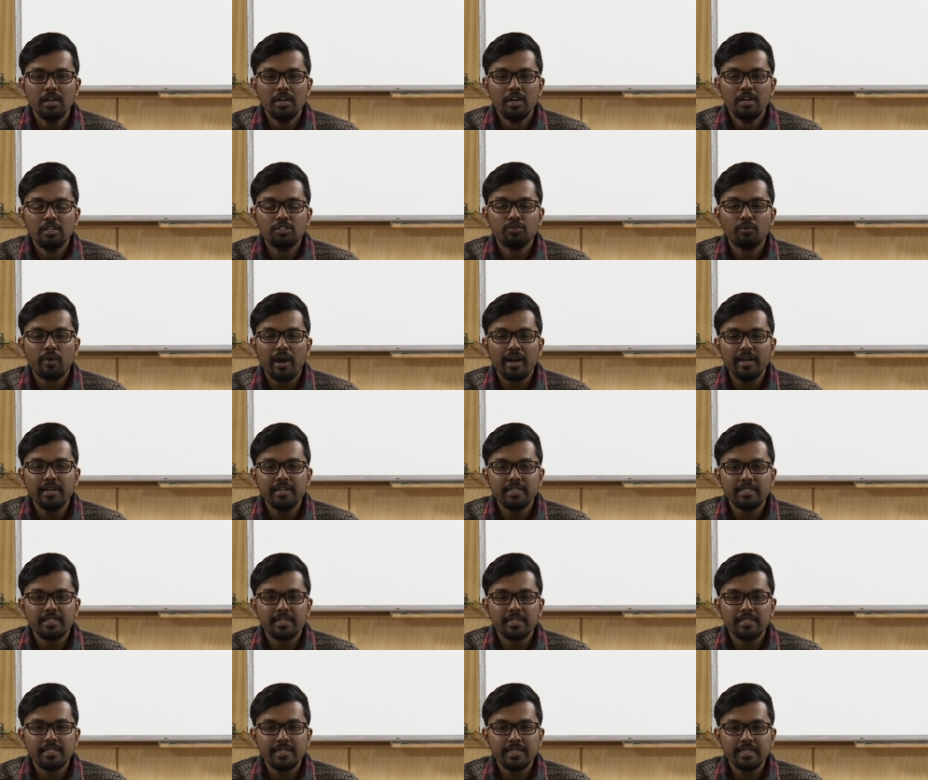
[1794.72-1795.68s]
So while
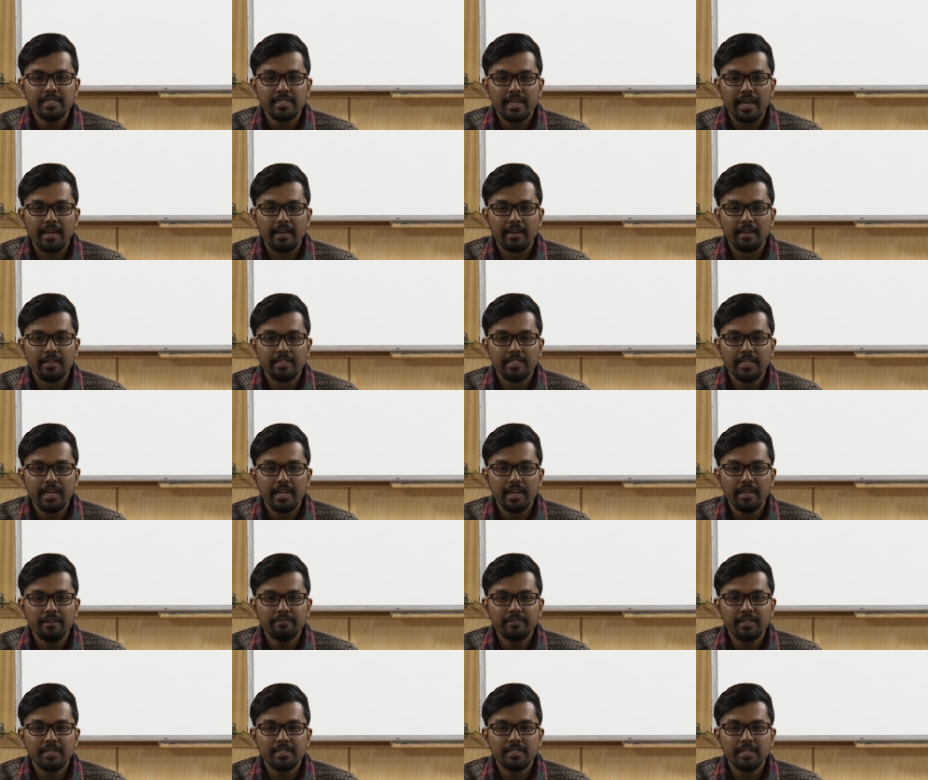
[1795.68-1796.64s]
discussing
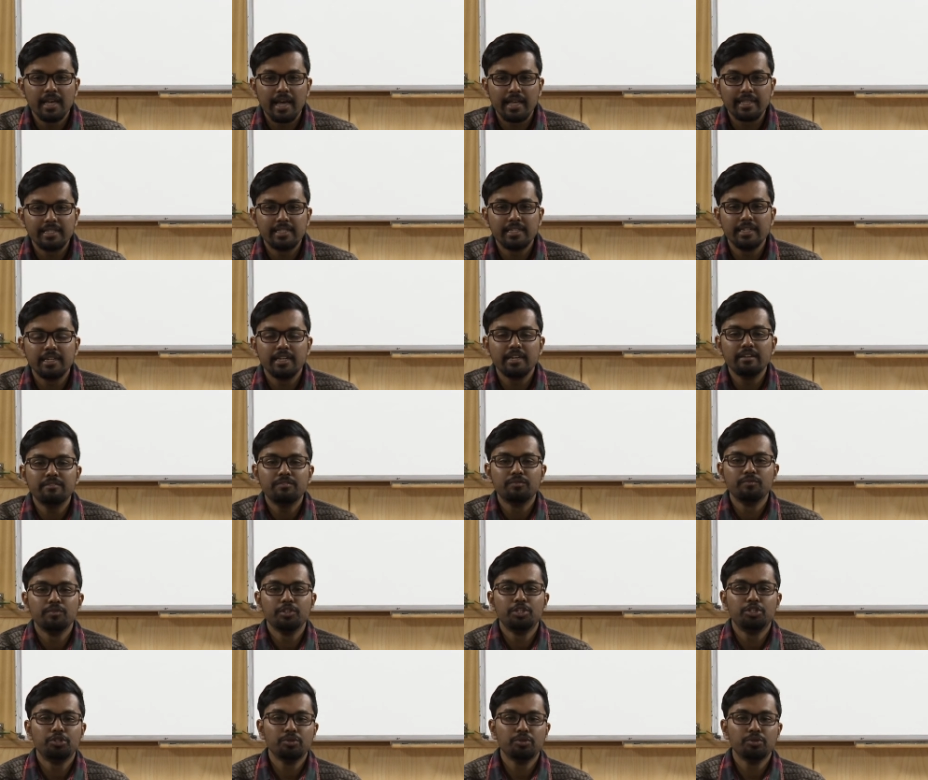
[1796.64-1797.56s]
serifs and sans serifs, we